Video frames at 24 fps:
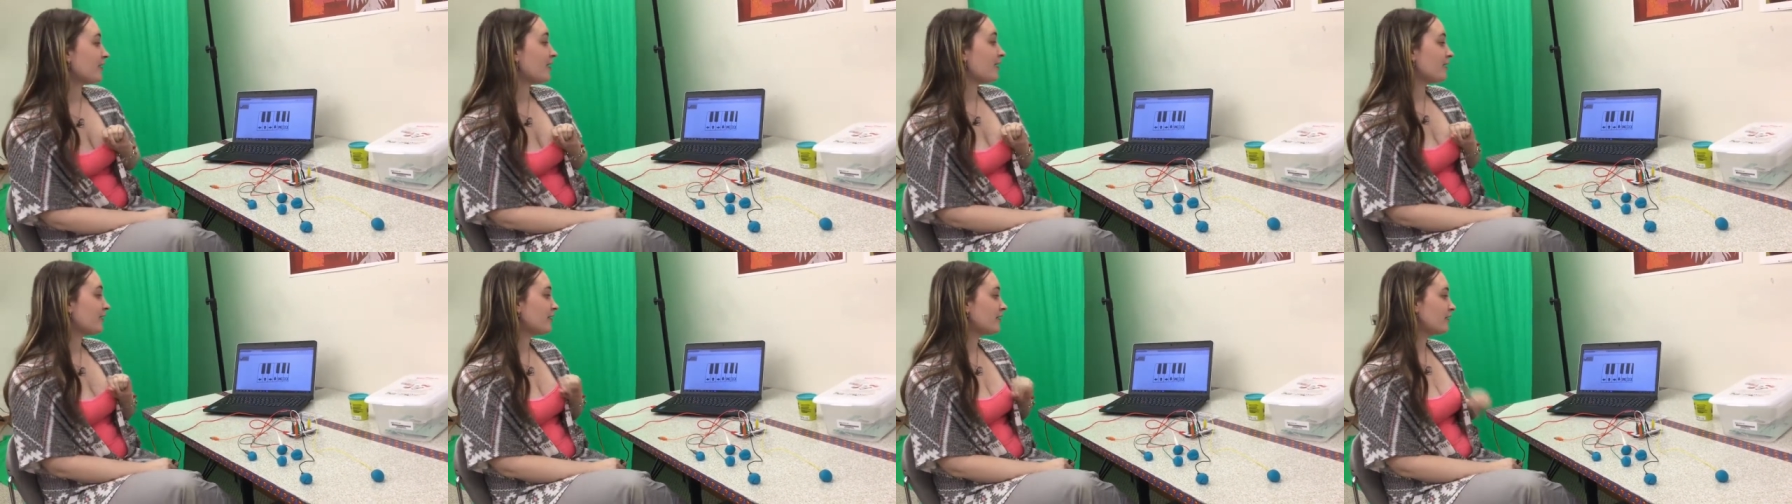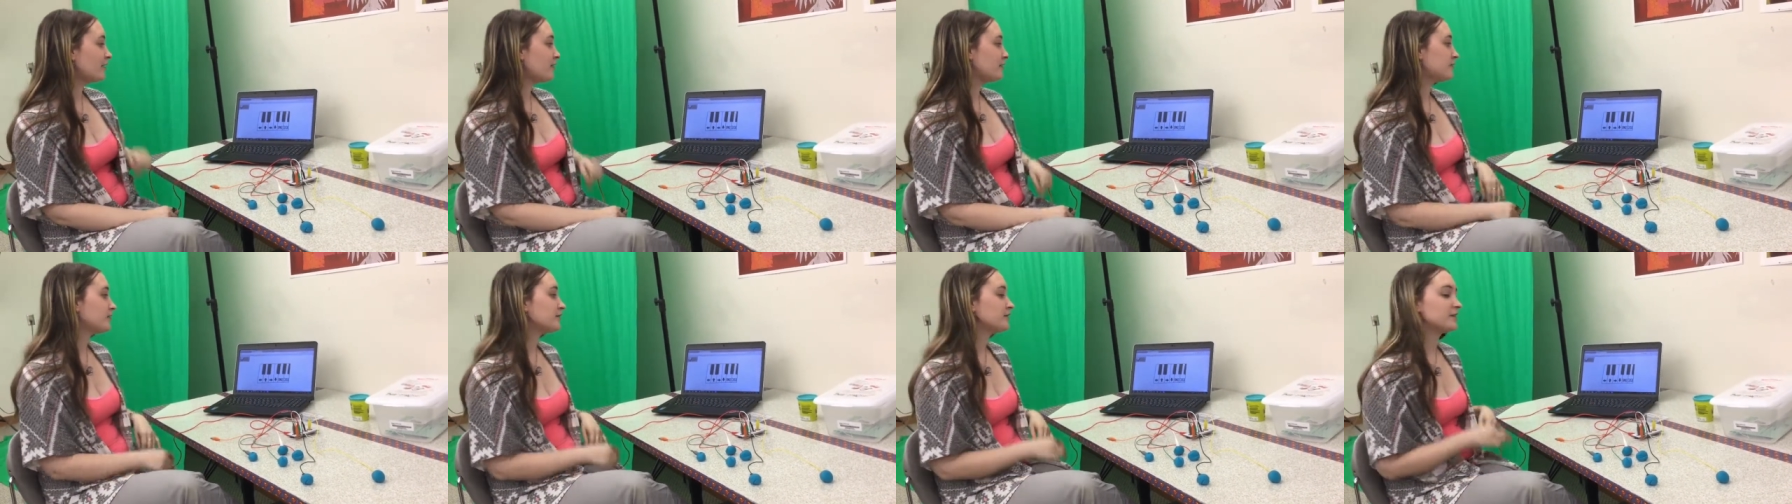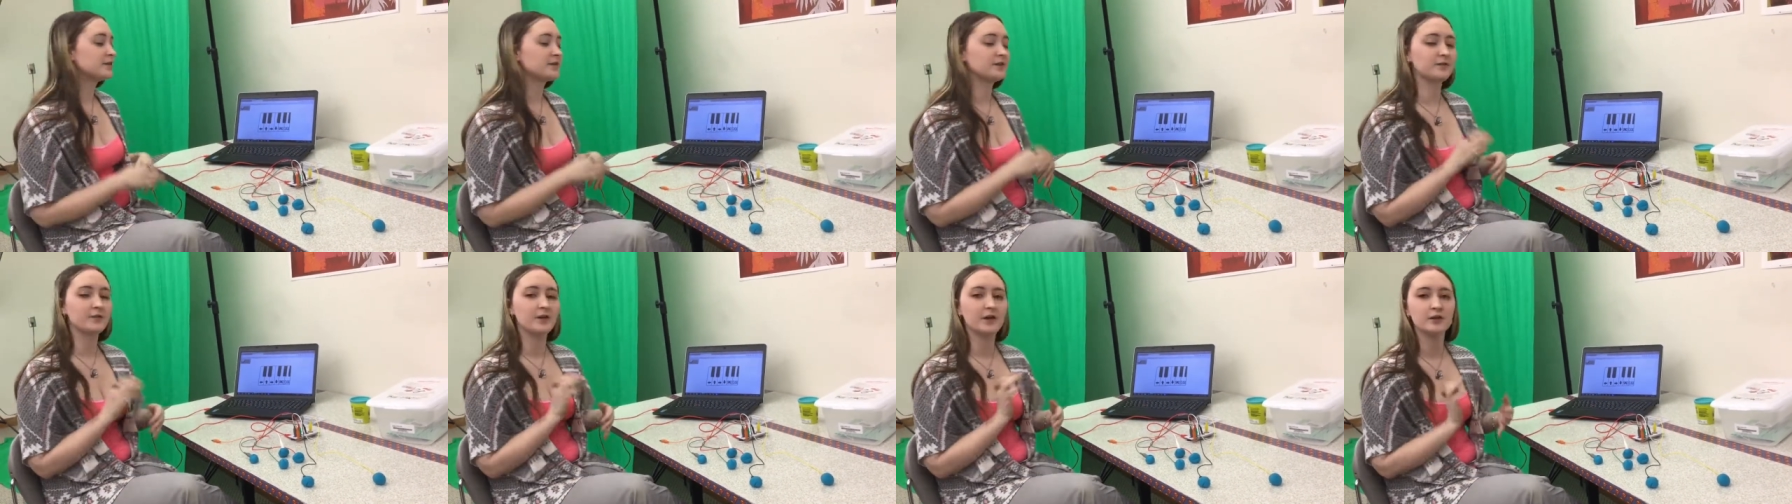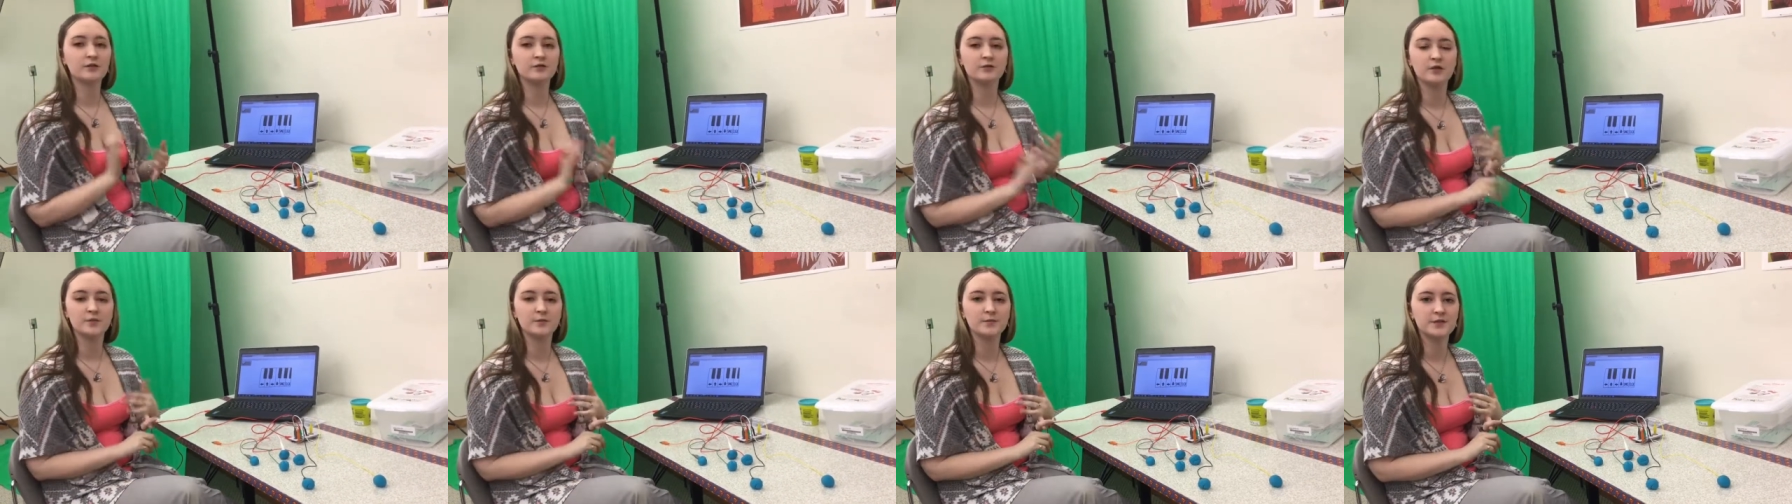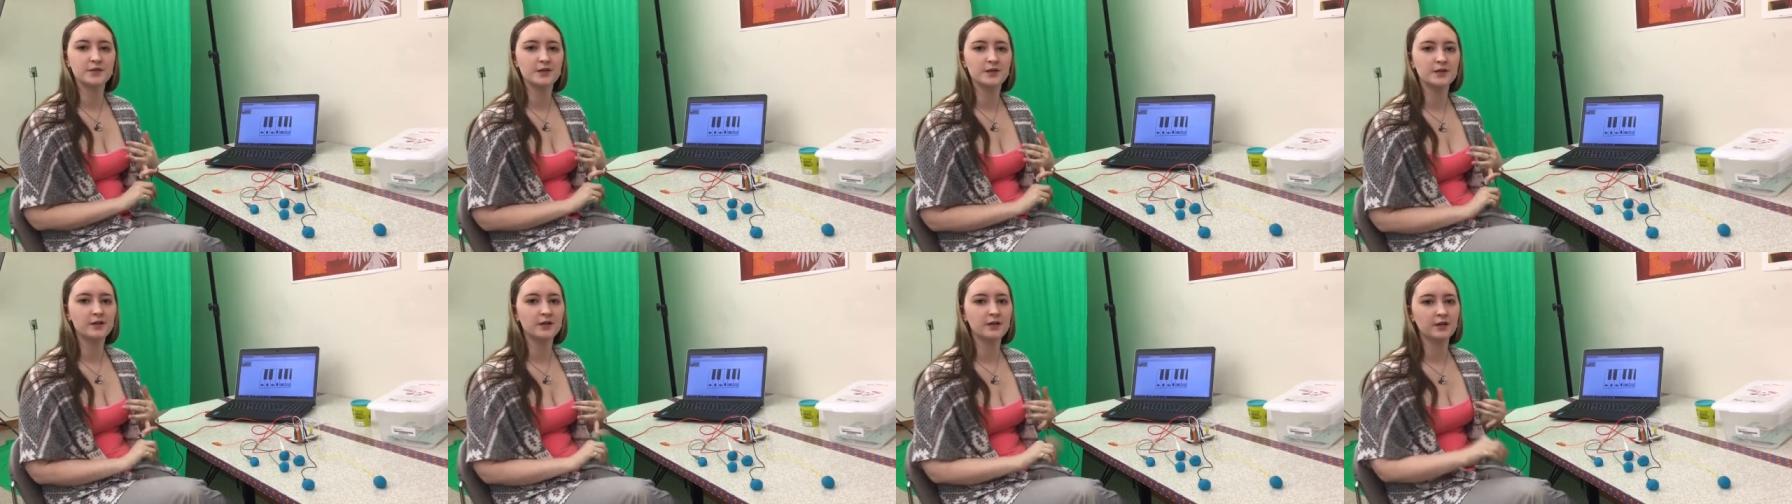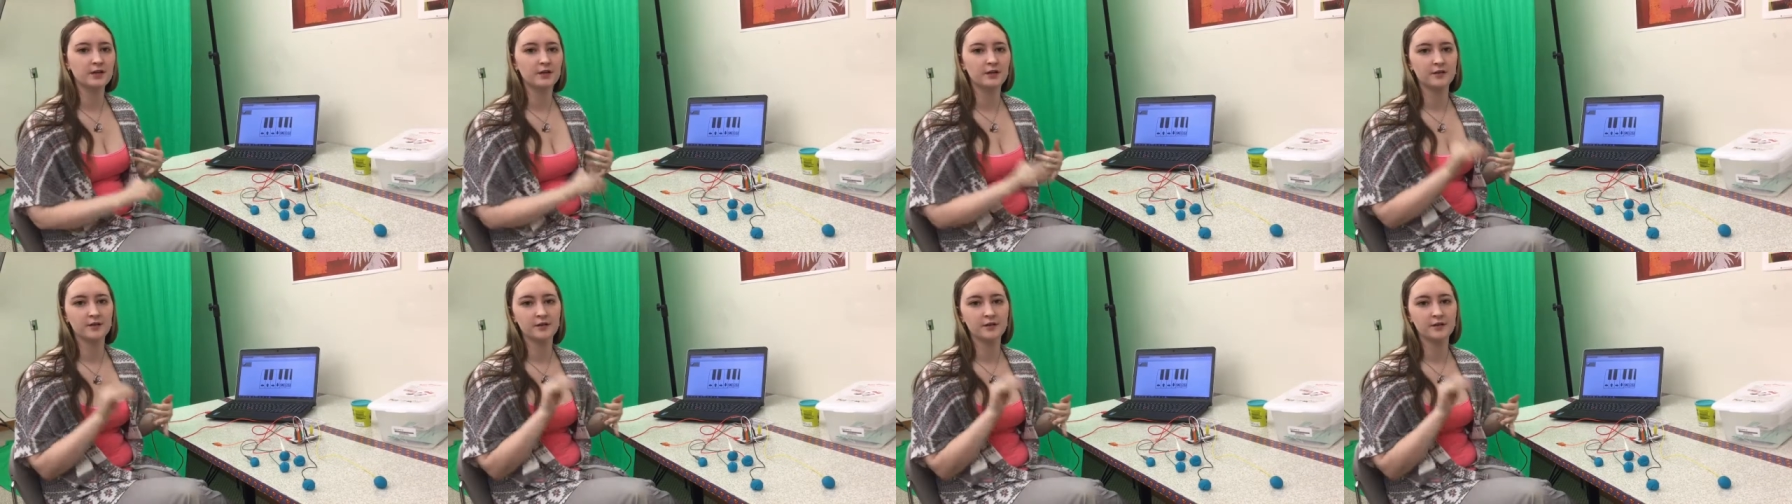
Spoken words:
are other ones. They've got drums on here.